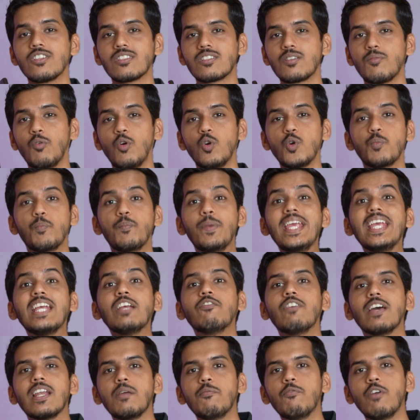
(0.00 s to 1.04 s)
just about
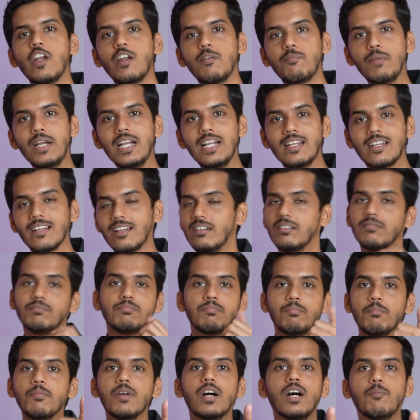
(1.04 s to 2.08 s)
being very well built.
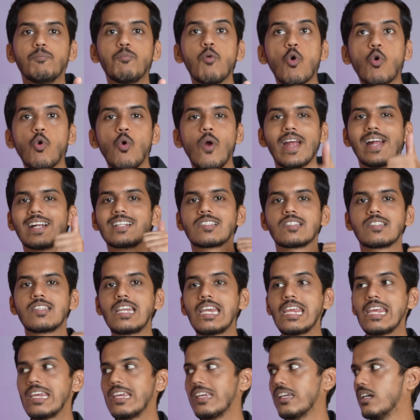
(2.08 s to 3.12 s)
POCO
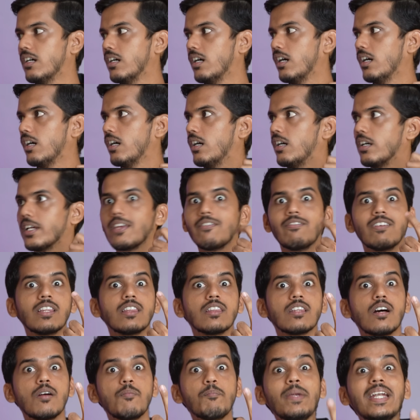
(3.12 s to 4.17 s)
X3,
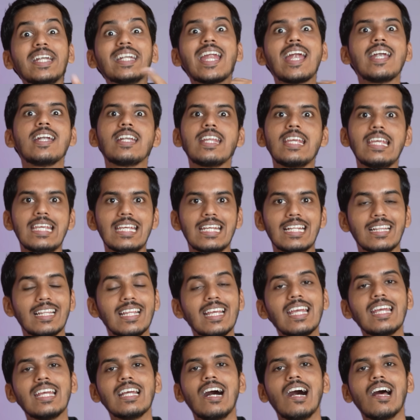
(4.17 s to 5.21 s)
even the Mi 10T,
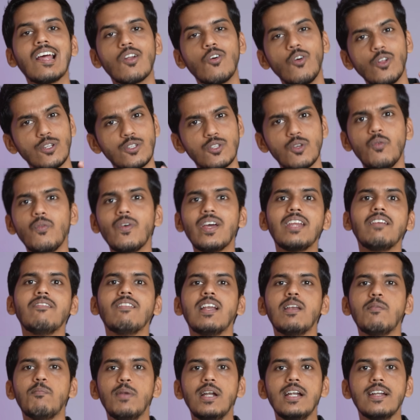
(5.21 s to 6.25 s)
they are also very
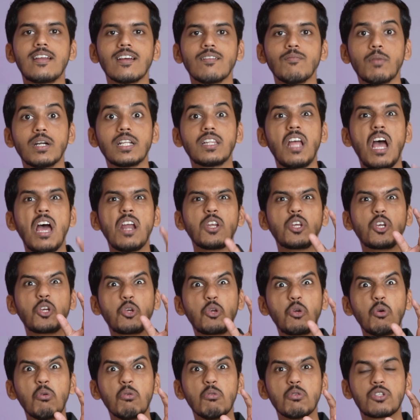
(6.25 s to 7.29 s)
well built, but they are
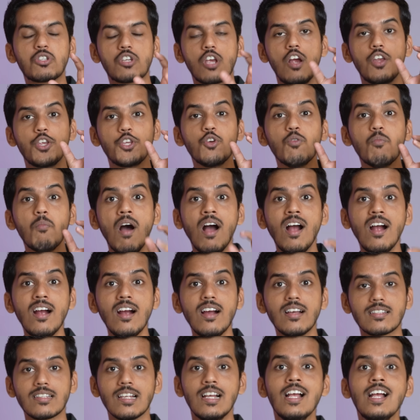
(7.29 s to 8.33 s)
huge,
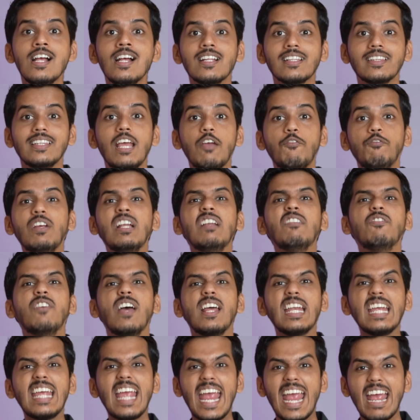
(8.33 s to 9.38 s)
humongous. They feel
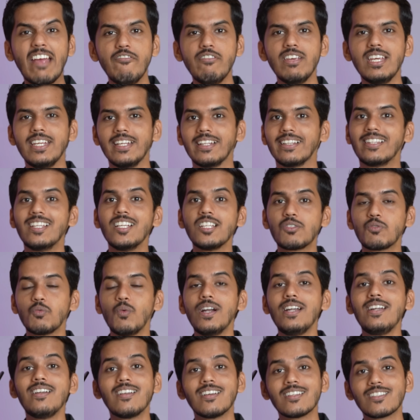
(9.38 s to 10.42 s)
very heavy. This
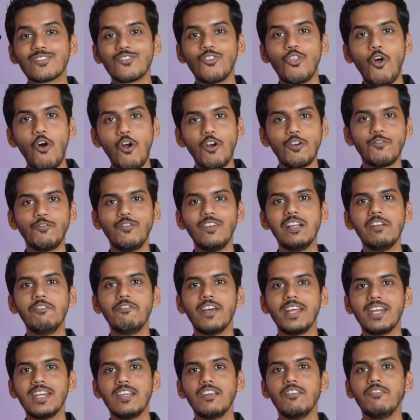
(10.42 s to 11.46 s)
one does not feel very